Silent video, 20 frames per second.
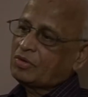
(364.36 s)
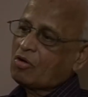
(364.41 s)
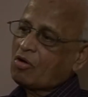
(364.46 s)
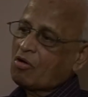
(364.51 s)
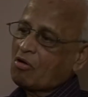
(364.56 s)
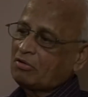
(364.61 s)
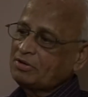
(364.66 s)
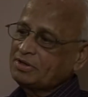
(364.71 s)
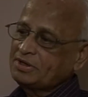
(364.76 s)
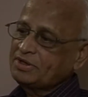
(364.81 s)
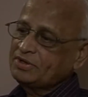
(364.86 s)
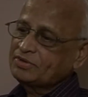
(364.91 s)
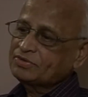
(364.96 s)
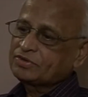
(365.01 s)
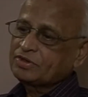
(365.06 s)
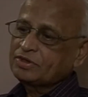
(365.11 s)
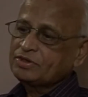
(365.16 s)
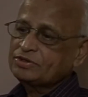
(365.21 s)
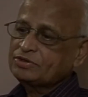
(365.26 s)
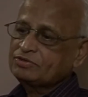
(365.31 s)
All these
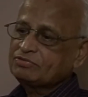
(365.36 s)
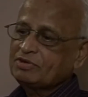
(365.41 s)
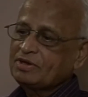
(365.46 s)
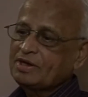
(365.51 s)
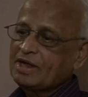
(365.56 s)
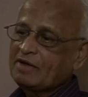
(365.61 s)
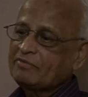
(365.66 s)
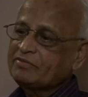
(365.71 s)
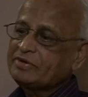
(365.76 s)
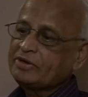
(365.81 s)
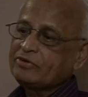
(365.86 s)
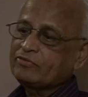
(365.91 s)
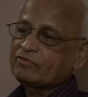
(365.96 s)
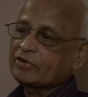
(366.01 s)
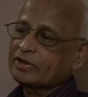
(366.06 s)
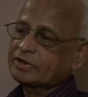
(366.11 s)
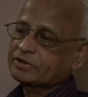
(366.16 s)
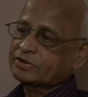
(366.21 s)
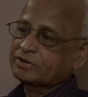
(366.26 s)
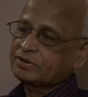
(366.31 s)
things will have an
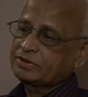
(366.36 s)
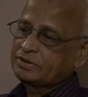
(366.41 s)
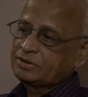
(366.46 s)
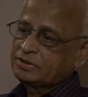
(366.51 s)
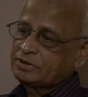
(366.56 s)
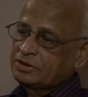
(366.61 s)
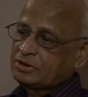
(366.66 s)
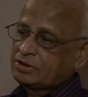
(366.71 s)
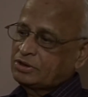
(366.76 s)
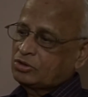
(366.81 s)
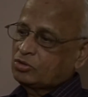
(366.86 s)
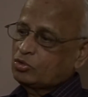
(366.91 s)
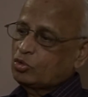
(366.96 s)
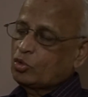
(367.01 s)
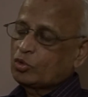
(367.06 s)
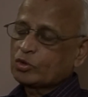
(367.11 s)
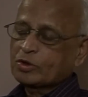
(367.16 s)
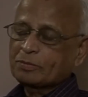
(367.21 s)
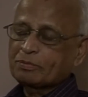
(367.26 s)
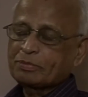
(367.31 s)
effect
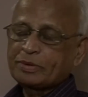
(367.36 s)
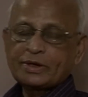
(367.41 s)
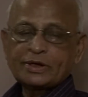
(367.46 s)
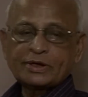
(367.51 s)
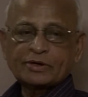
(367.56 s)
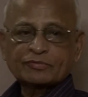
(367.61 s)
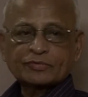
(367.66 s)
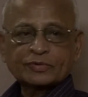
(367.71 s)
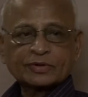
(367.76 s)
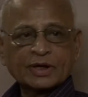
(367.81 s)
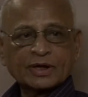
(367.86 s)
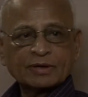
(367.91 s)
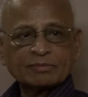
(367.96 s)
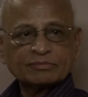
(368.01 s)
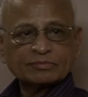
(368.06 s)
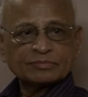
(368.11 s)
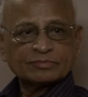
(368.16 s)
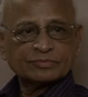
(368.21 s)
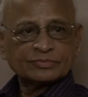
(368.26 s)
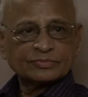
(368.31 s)
over a period of time.